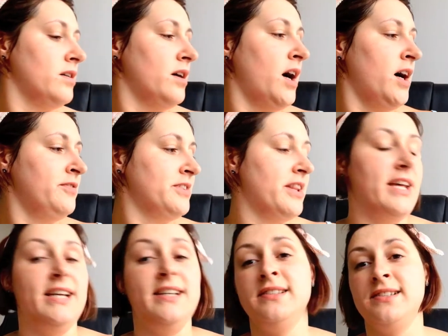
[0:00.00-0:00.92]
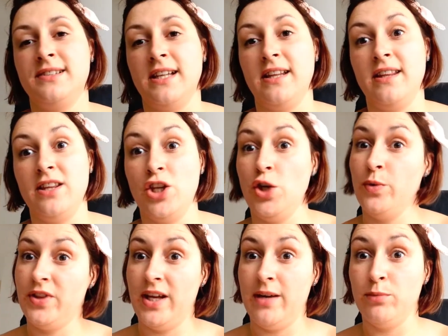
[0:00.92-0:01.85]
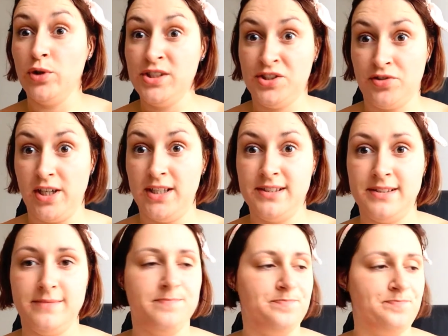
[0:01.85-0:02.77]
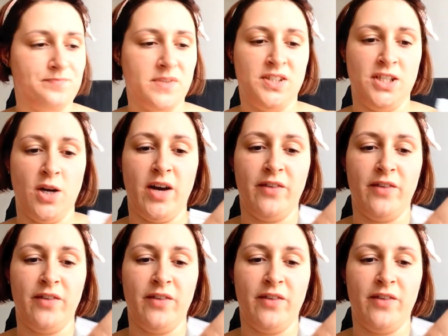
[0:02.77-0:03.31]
after this, then you would then moisturise. So